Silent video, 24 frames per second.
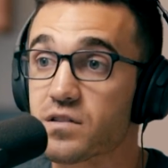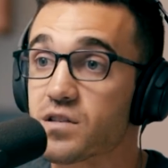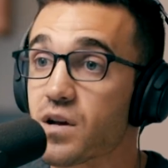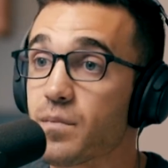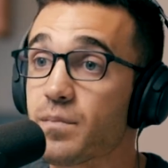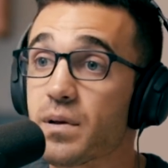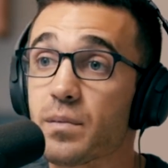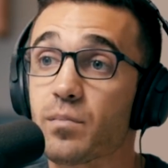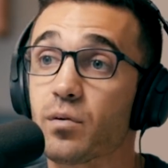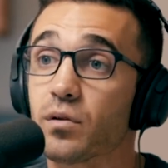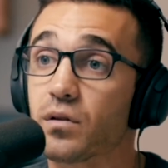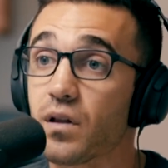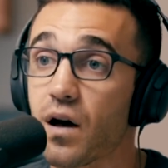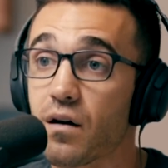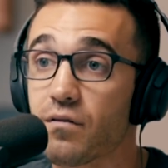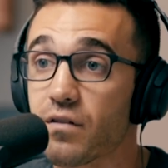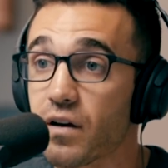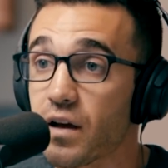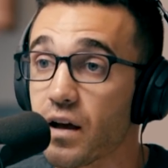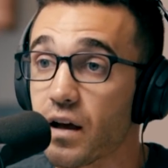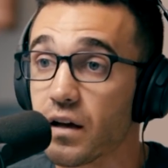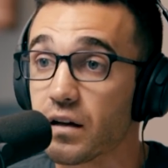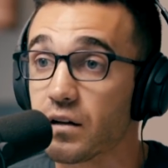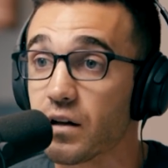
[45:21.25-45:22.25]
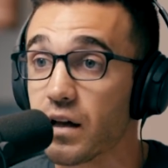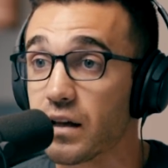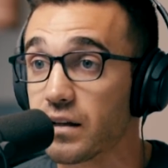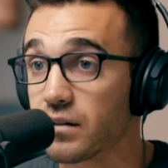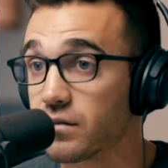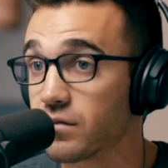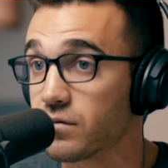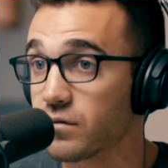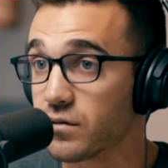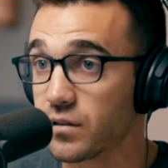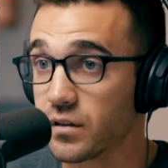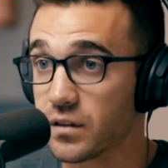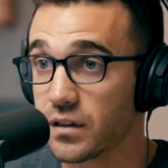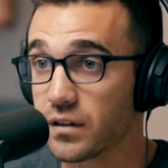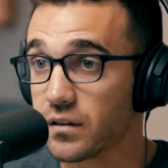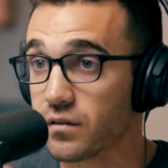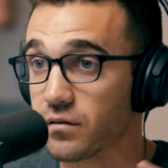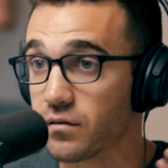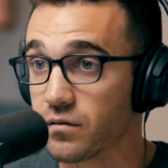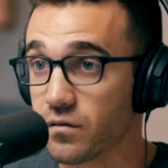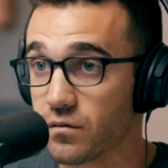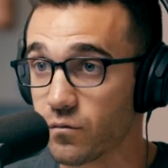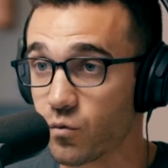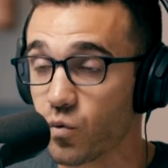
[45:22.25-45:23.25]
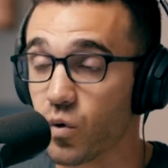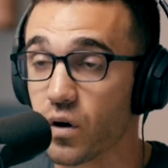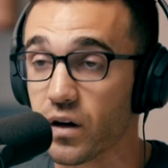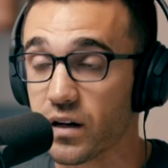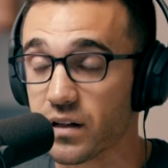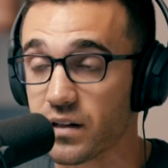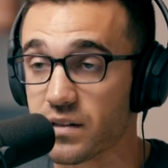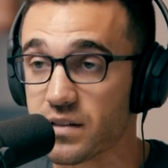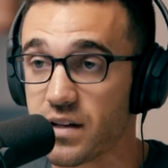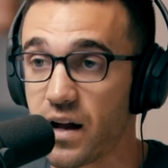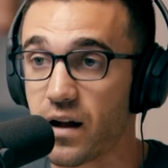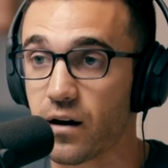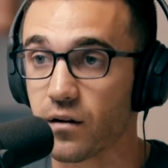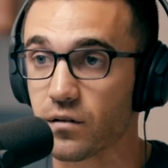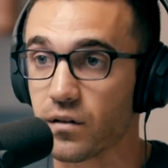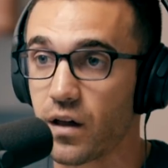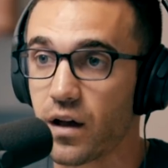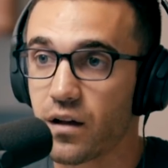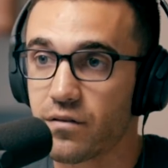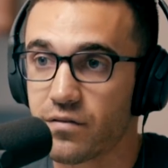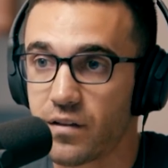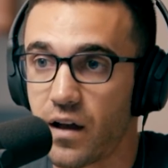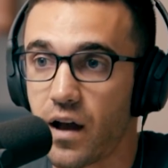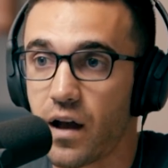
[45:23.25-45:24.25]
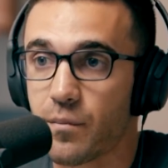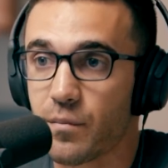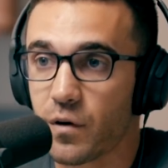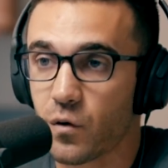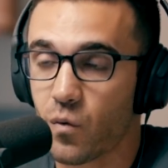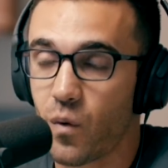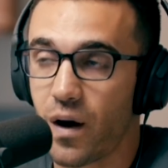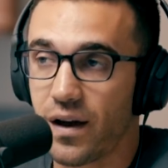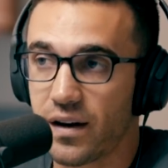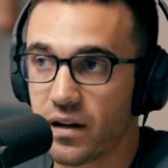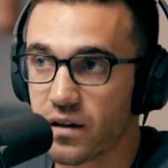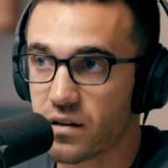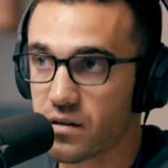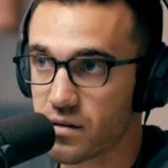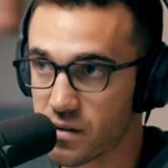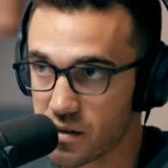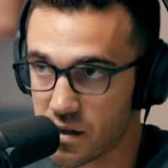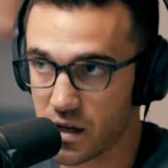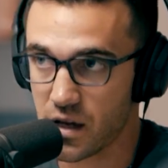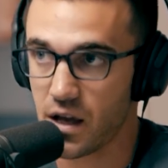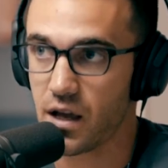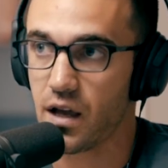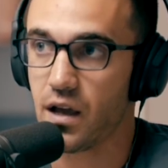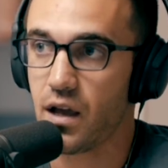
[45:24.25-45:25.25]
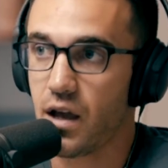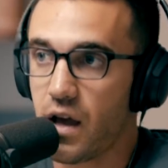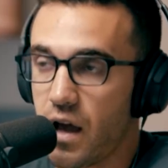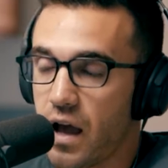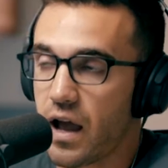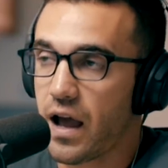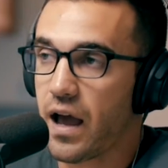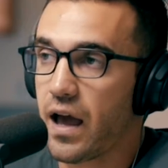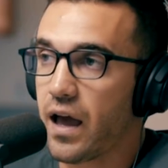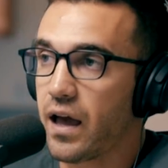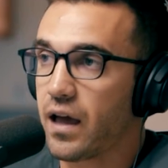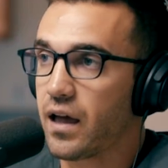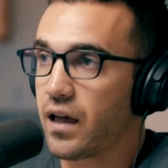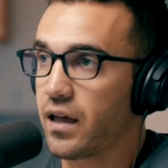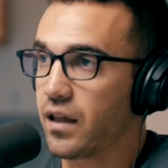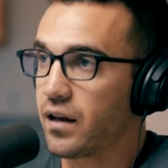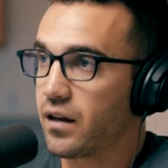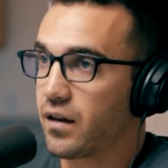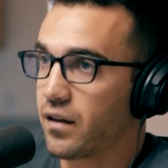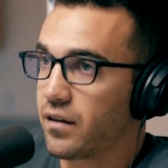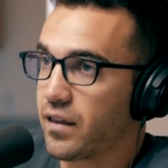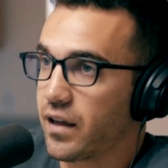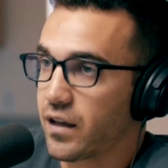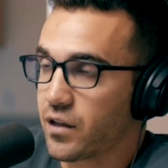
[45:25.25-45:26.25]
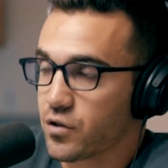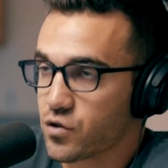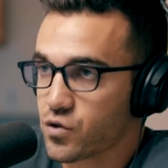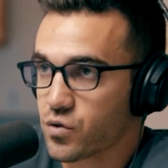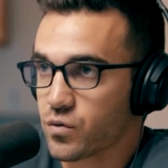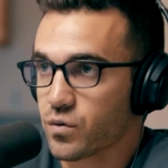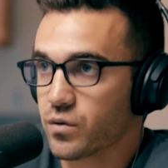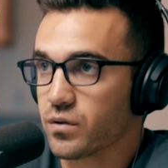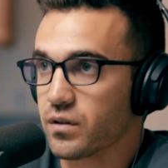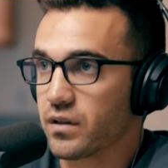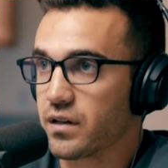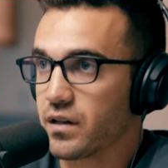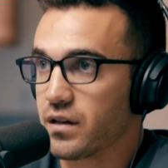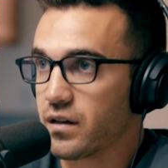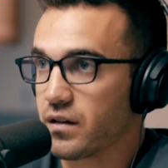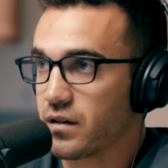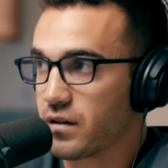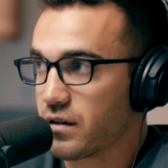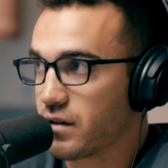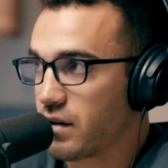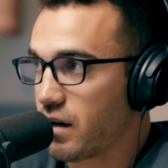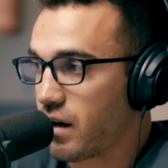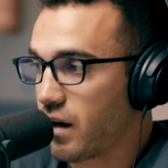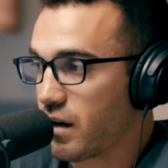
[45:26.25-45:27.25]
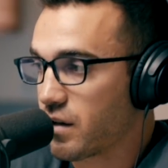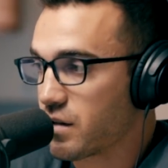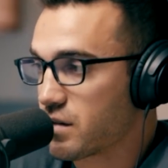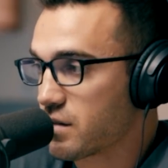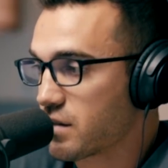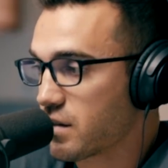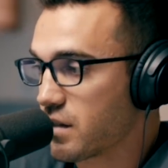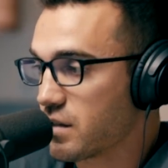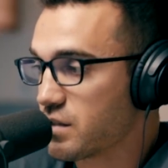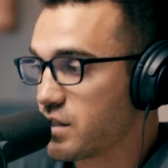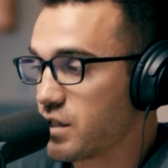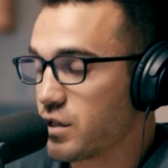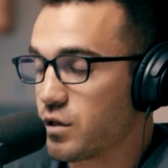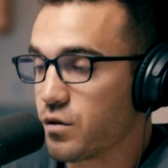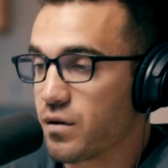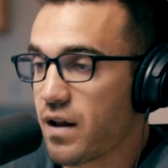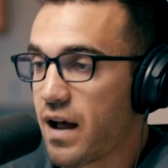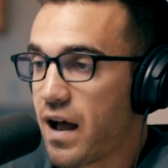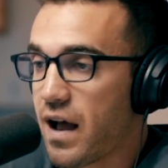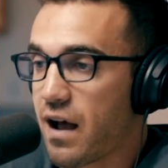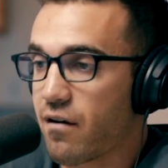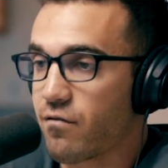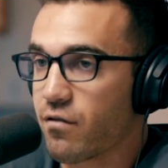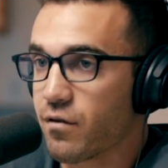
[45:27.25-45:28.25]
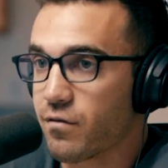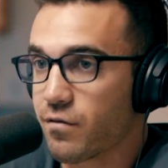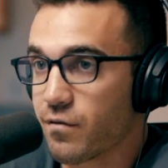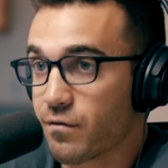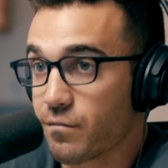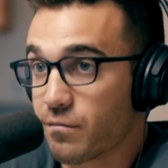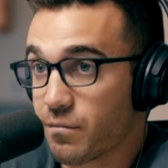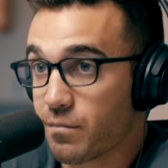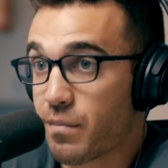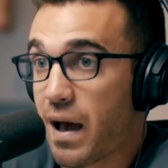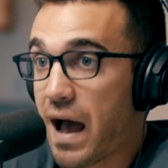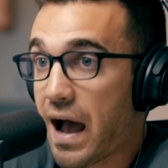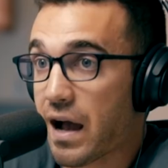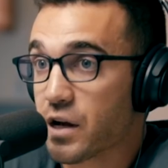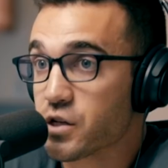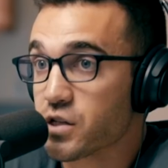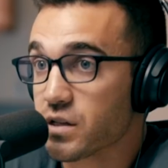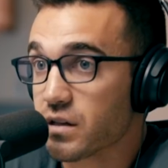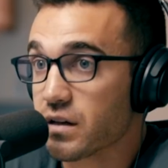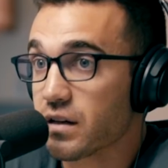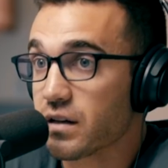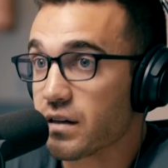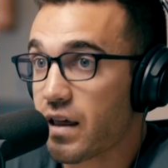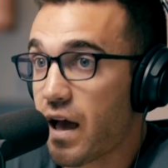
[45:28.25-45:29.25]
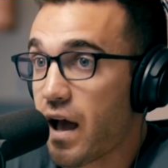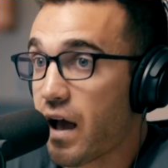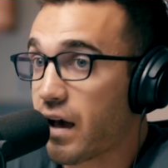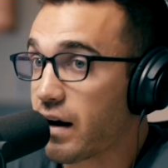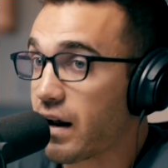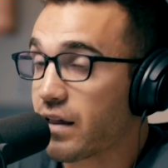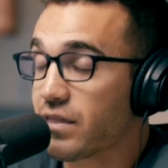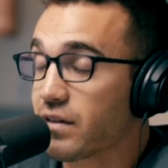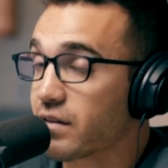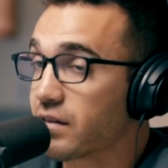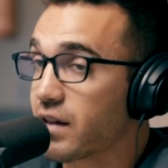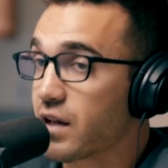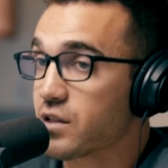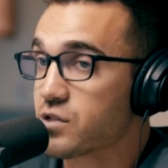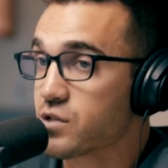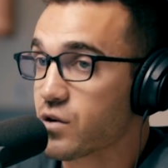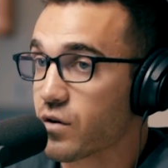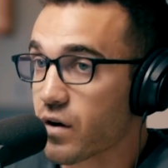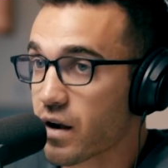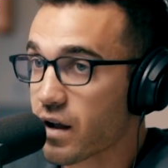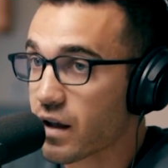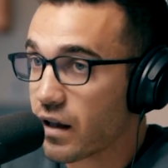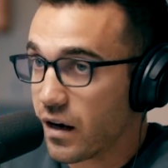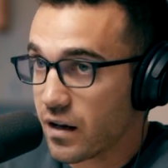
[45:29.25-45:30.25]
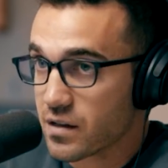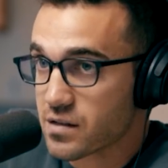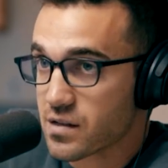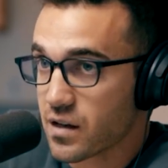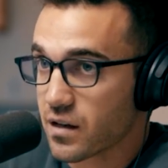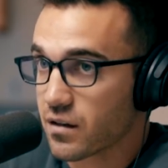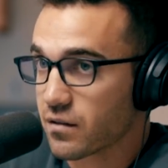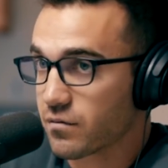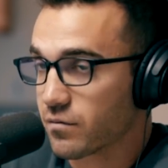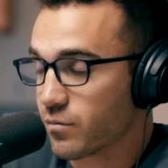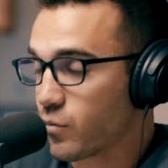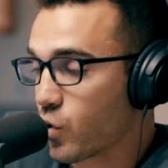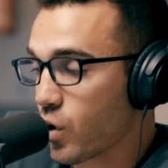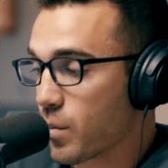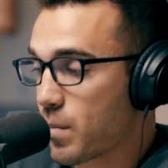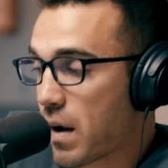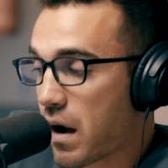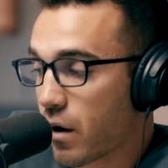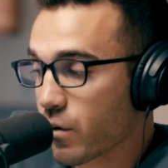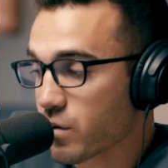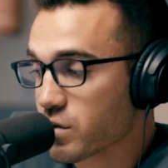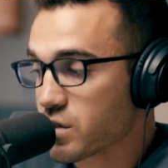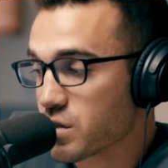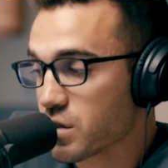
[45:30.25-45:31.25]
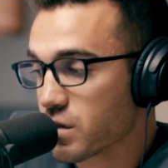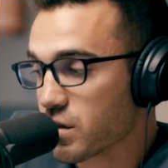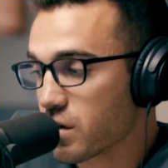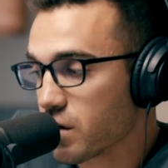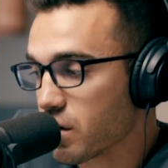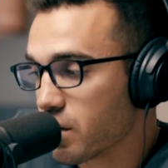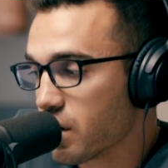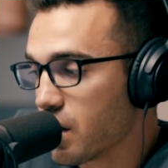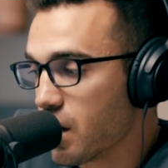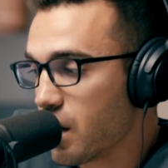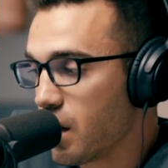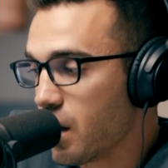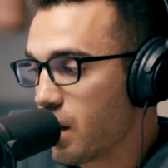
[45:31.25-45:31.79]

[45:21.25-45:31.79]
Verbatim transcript: Some people love it and, and can work an entire lifetime in weddings. Yeah. And they can truly uh, continue to have a passion in that, and I think that's great. And I say more power to you.